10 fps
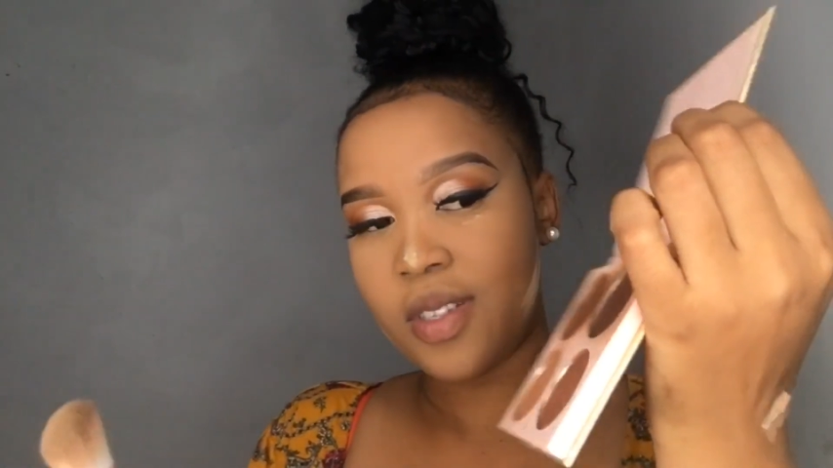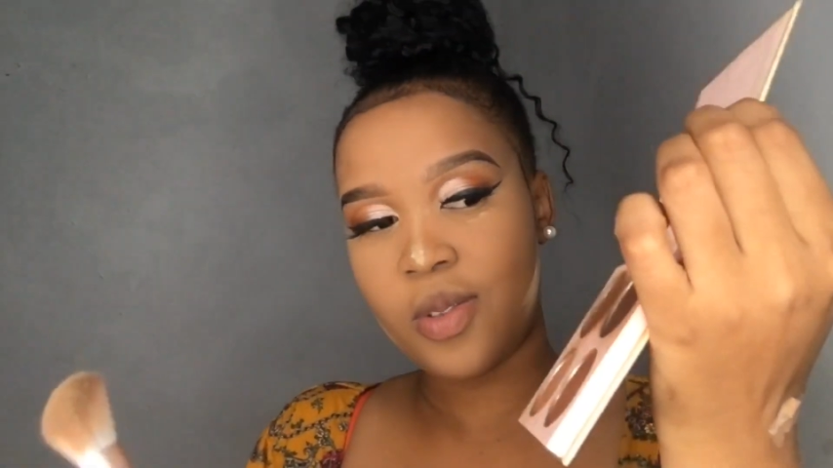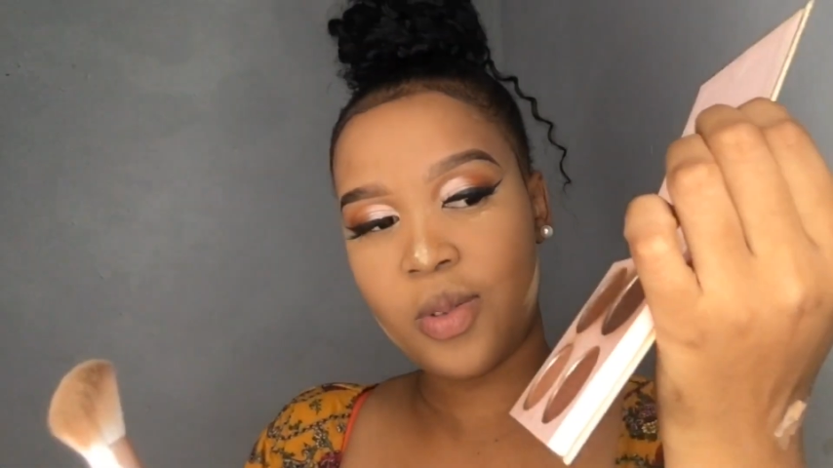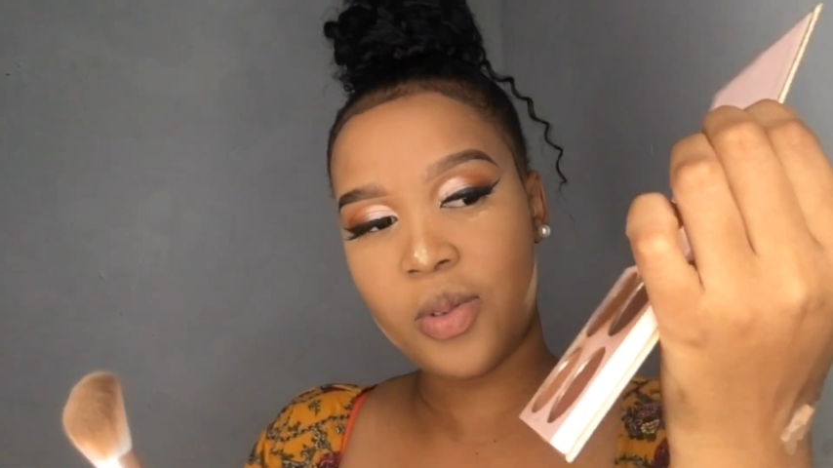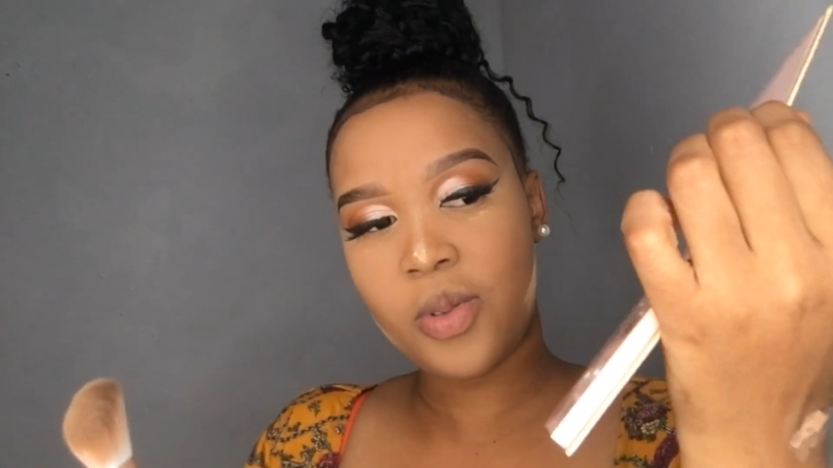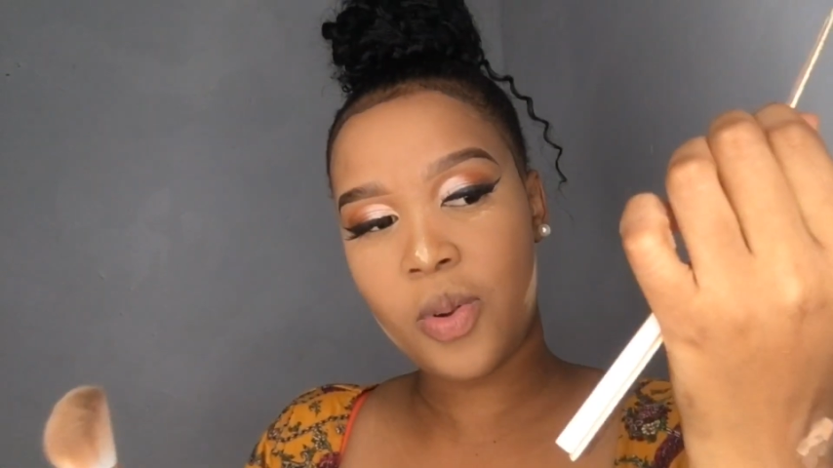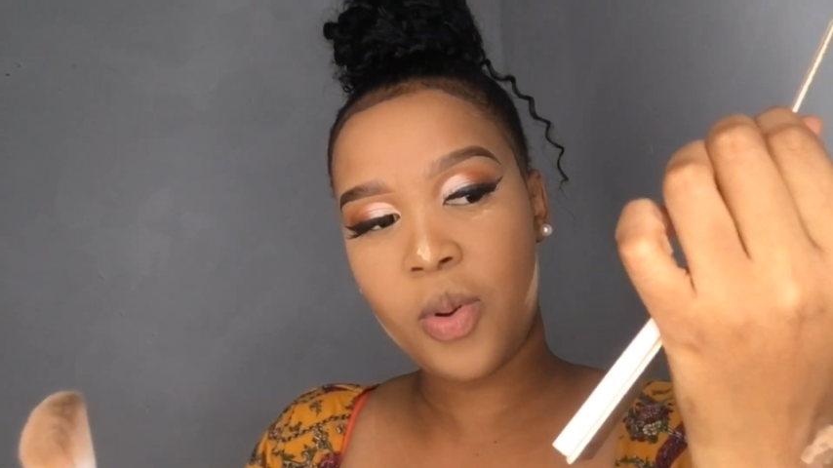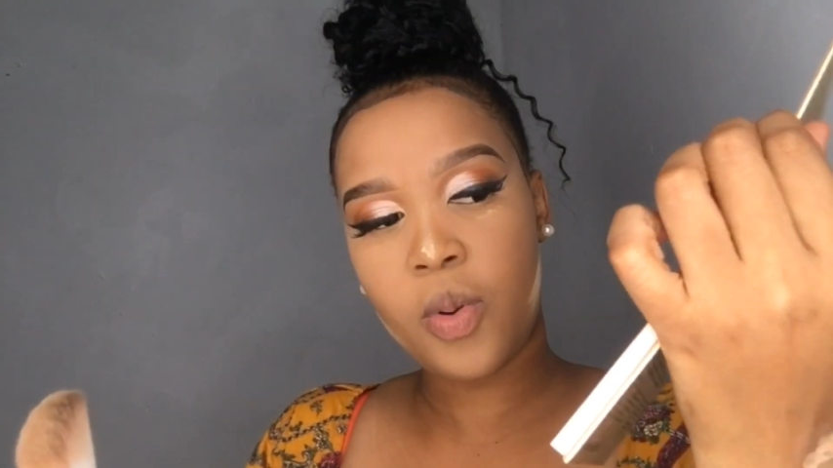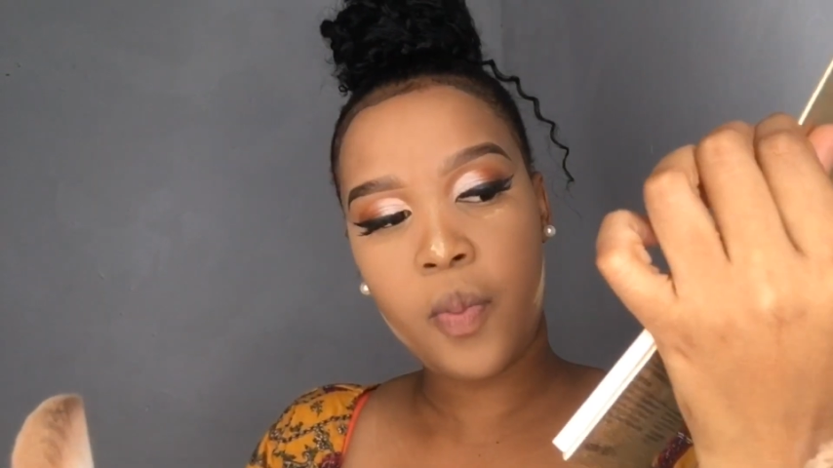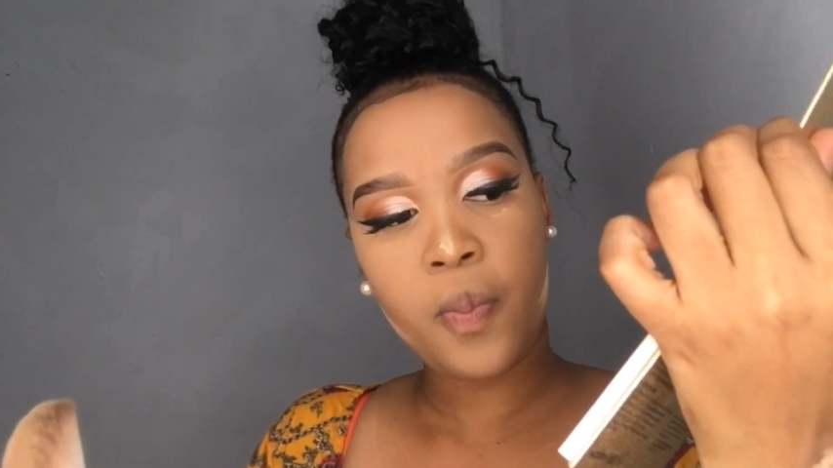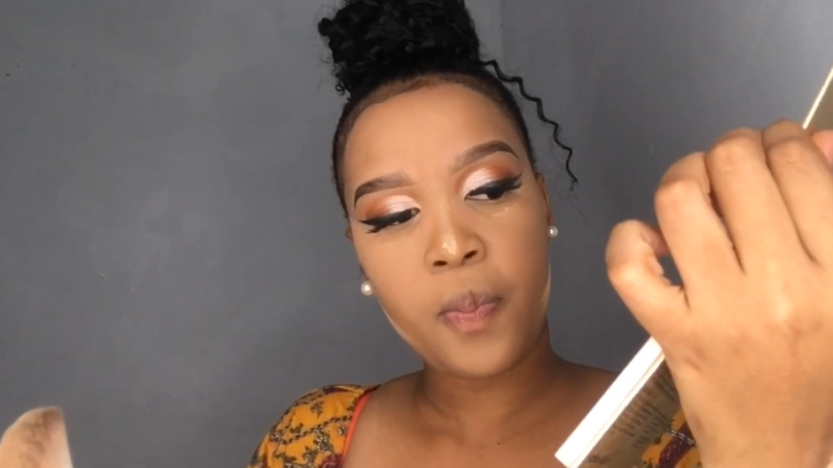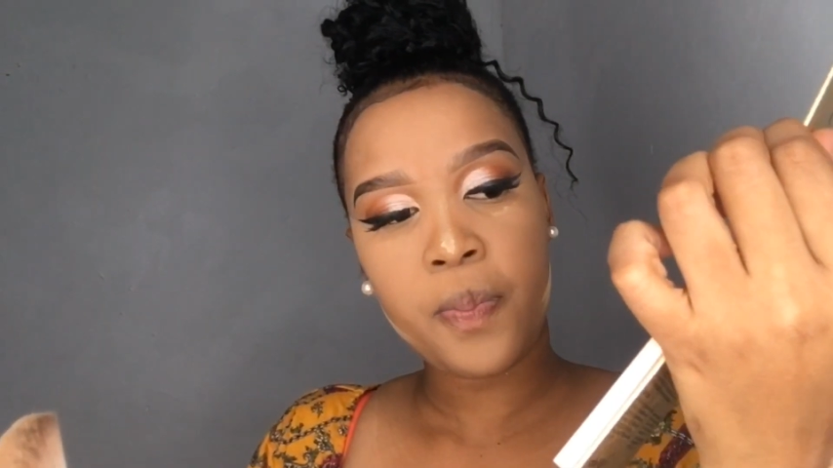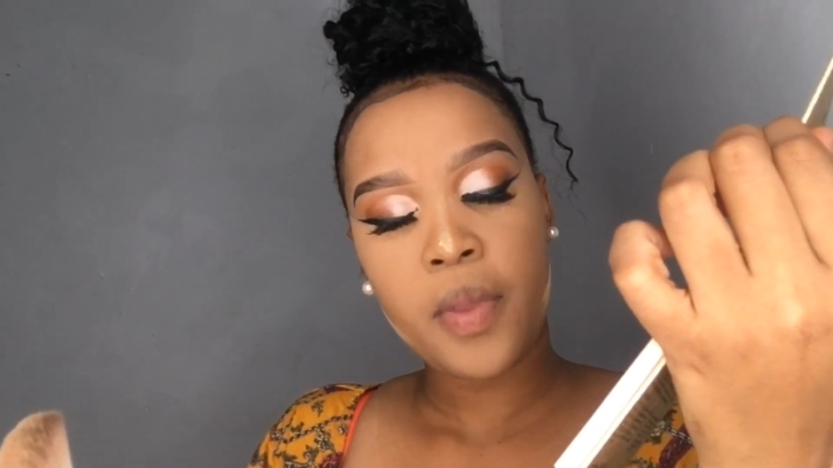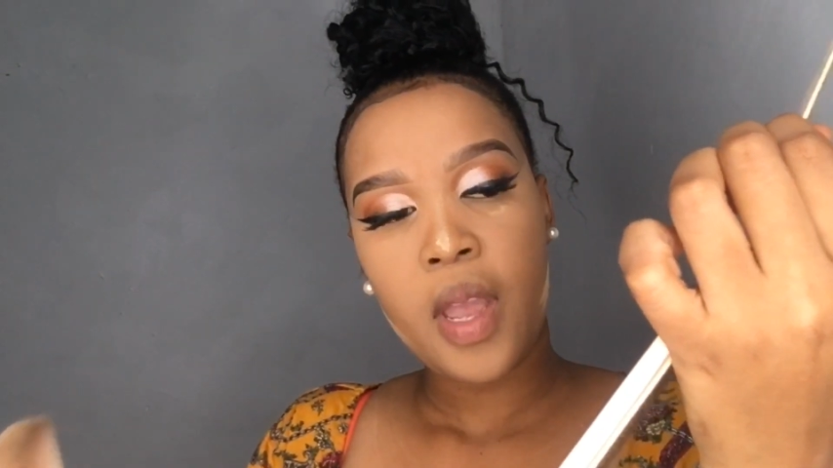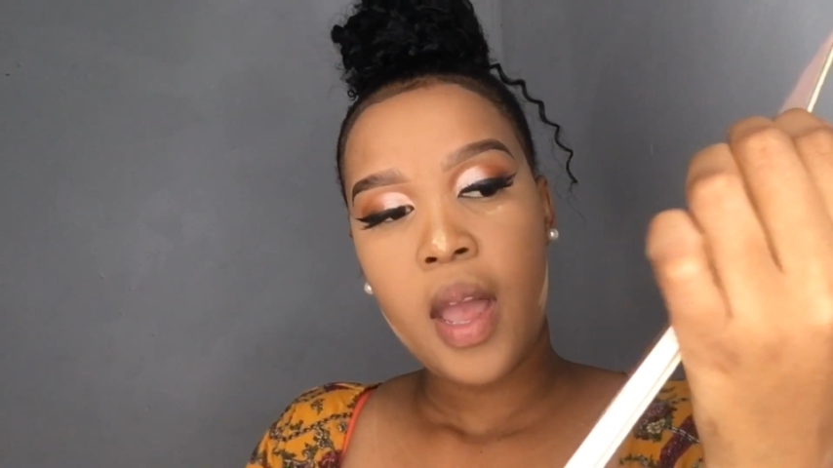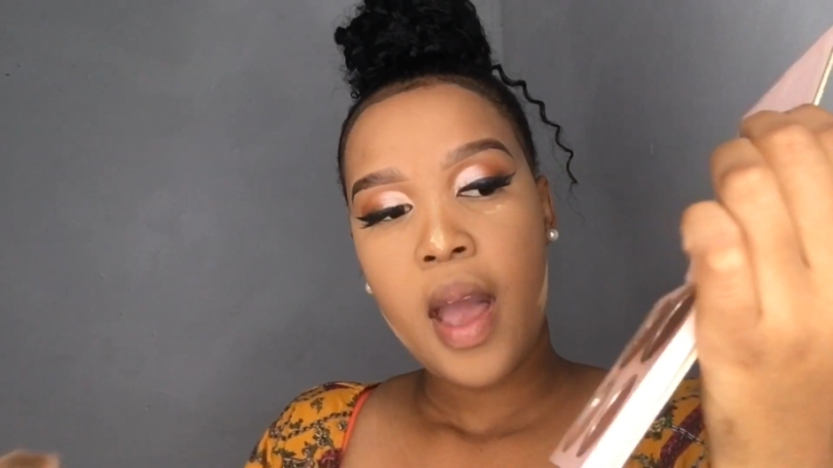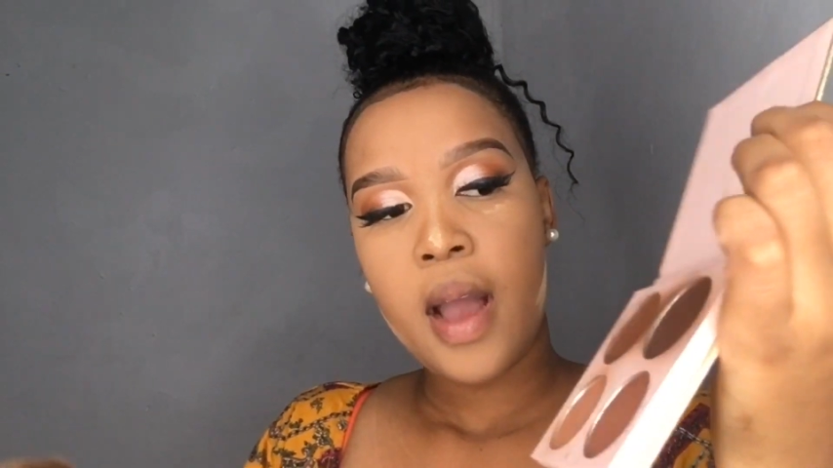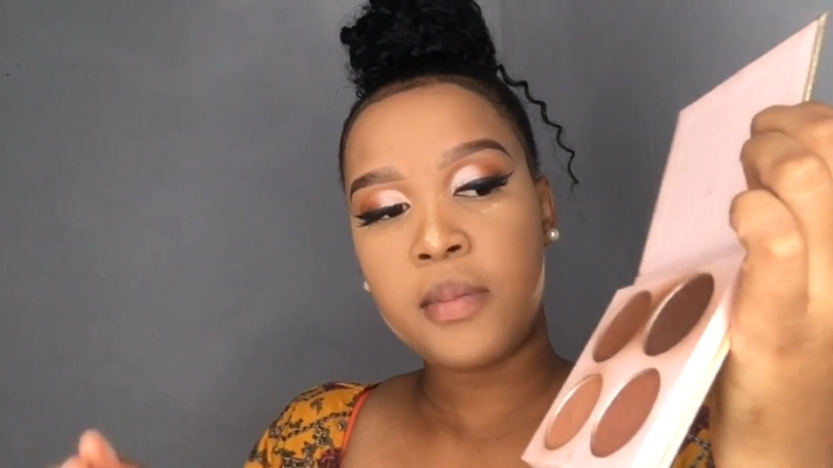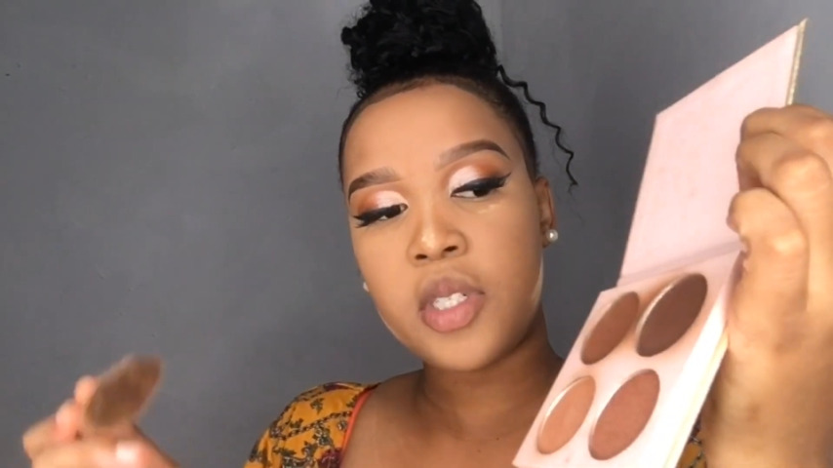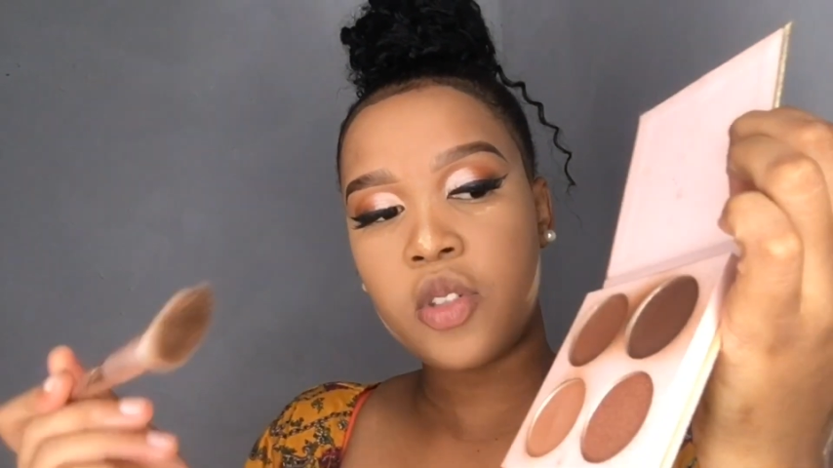this too, so
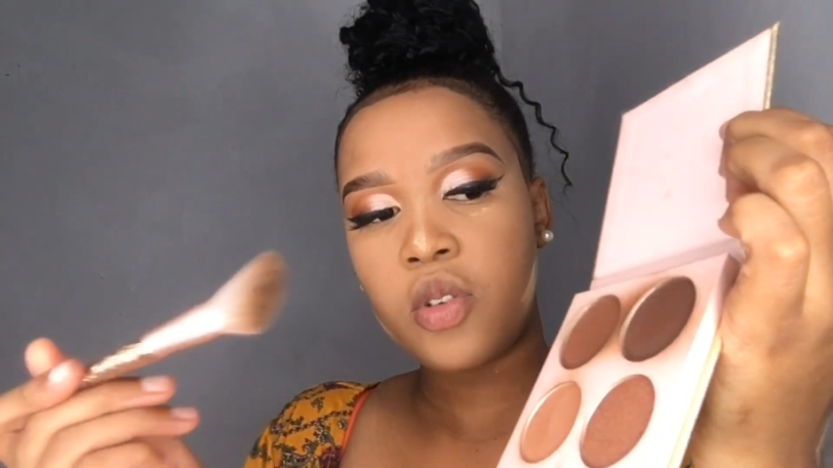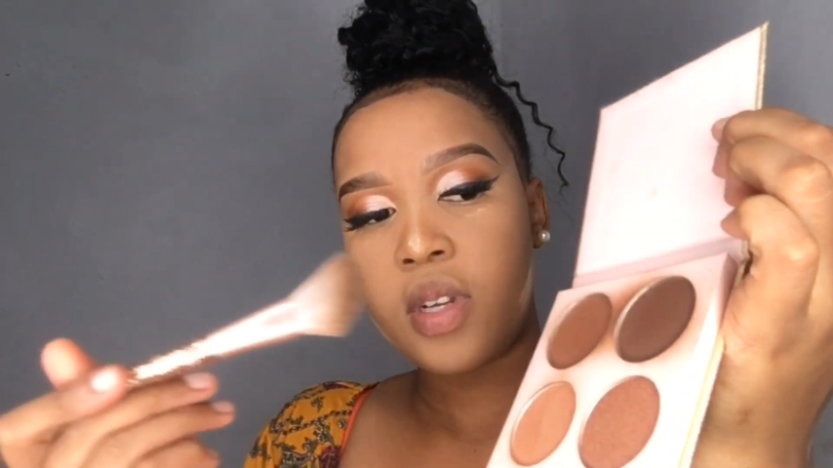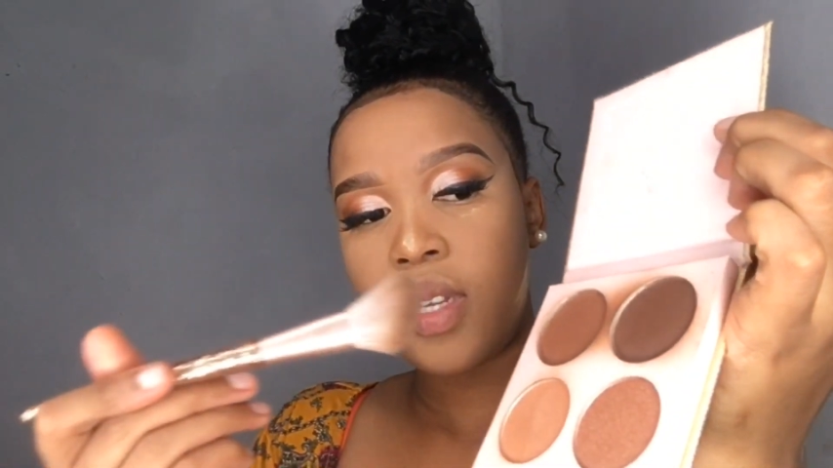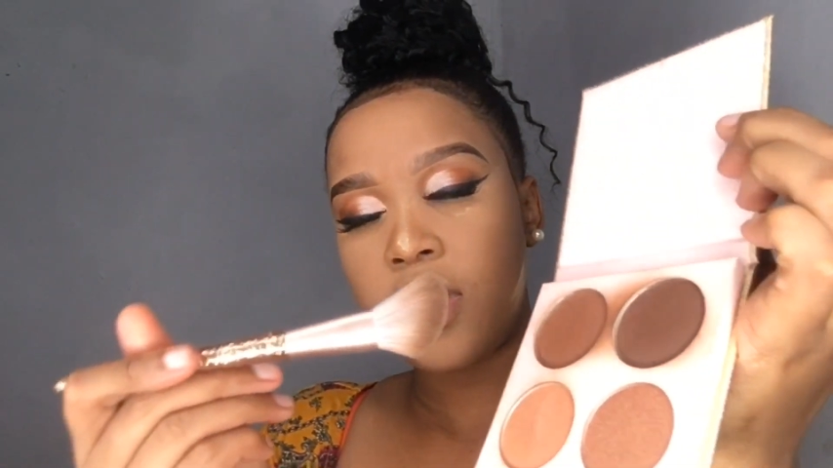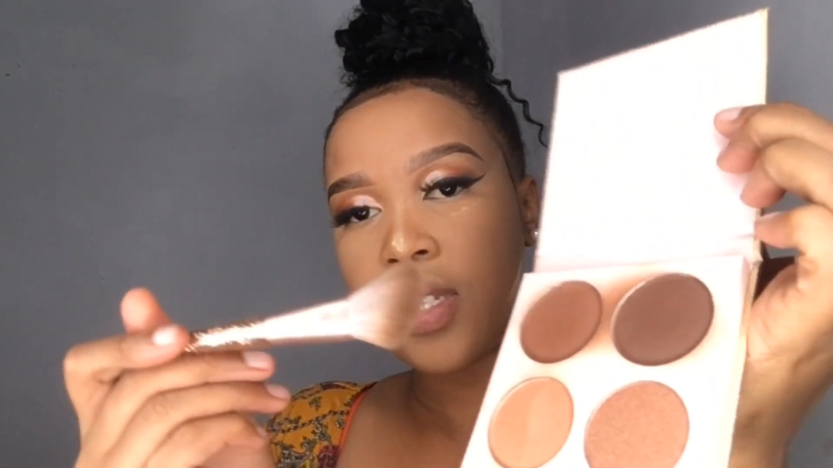I'm just gonna